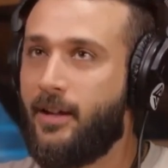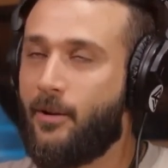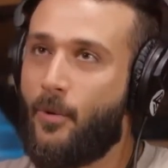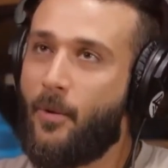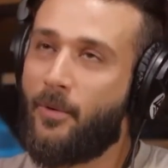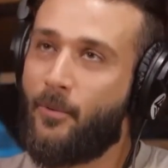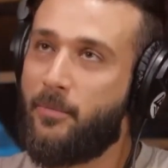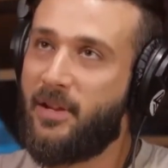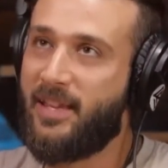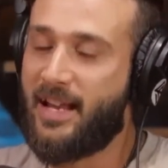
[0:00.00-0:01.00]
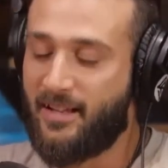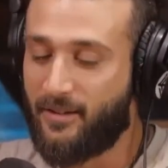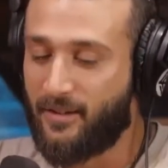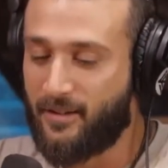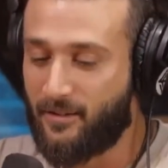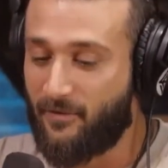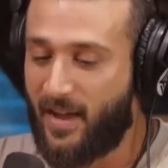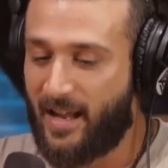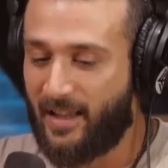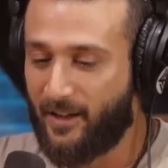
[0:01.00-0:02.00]
you know, what would be the antithesis of
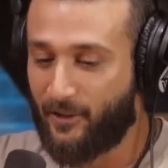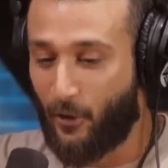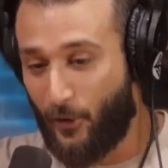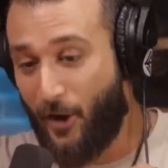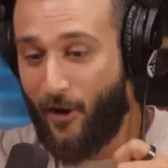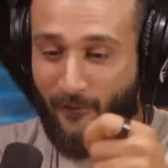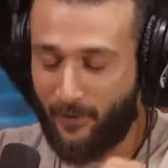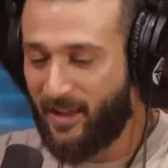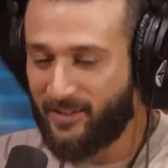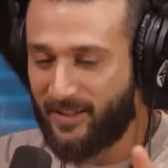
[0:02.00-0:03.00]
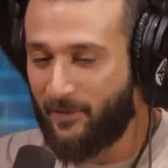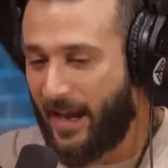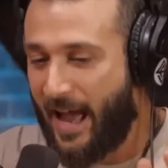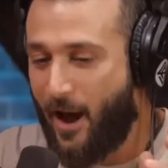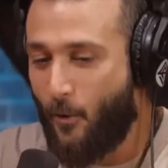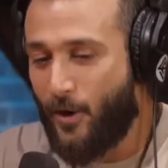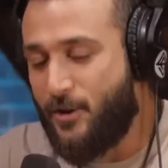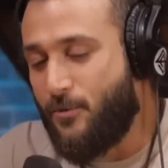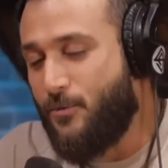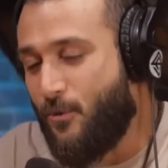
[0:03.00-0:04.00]
that? Like, turning off the plastic tap? Like, how
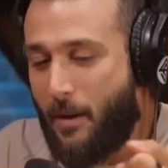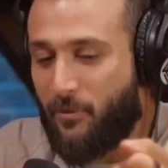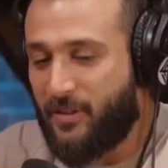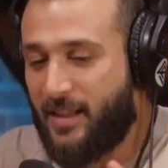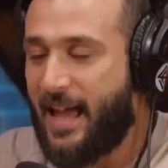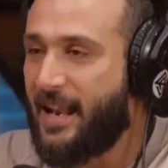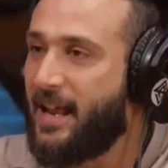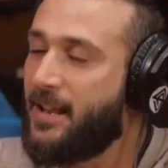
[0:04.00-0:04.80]
would you represent that?